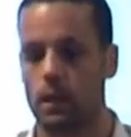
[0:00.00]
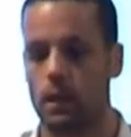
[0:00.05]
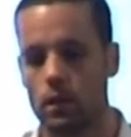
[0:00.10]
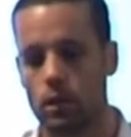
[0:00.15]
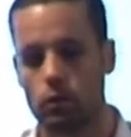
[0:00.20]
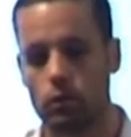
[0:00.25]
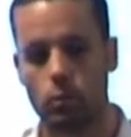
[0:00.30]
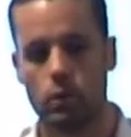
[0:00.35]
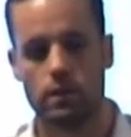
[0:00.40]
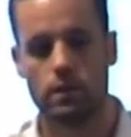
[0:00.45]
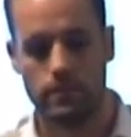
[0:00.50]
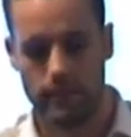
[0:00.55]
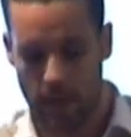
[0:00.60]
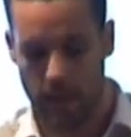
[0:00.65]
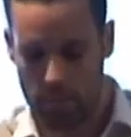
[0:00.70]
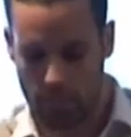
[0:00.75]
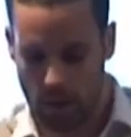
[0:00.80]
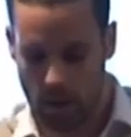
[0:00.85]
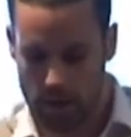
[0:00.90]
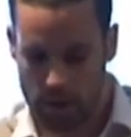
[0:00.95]
Because what a
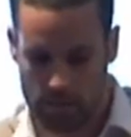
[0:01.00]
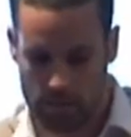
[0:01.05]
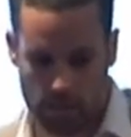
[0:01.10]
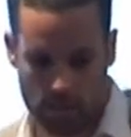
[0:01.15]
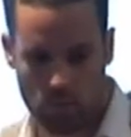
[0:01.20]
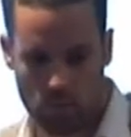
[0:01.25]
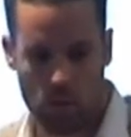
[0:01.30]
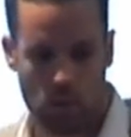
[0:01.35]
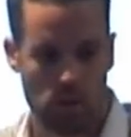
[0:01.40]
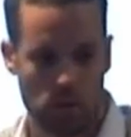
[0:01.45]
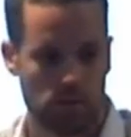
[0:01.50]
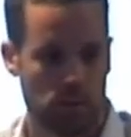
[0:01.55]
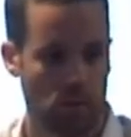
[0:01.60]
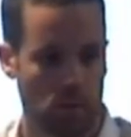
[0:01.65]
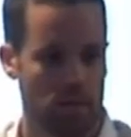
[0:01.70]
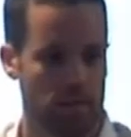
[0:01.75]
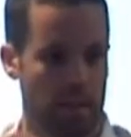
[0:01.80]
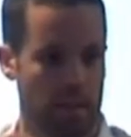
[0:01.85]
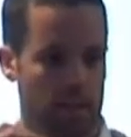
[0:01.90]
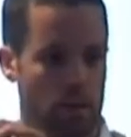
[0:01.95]
soundbite is when you sort
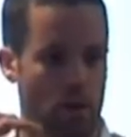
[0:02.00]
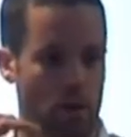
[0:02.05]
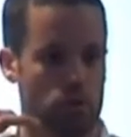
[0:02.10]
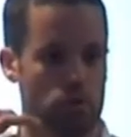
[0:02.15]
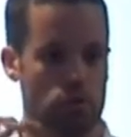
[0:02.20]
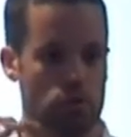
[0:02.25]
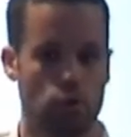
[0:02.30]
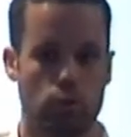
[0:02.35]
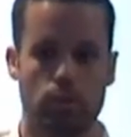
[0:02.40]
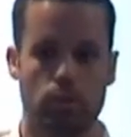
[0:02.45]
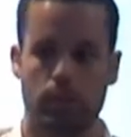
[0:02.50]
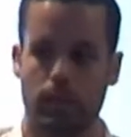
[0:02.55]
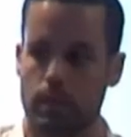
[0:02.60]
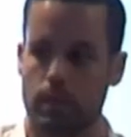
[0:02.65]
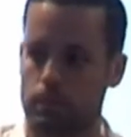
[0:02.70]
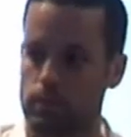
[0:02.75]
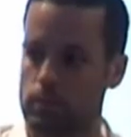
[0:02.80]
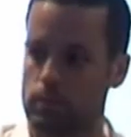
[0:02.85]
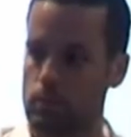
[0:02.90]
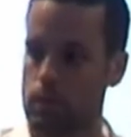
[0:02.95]
of see those news
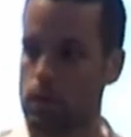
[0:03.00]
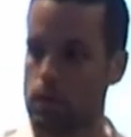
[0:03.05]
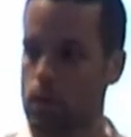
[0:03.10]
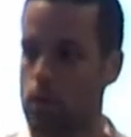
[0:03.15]
clips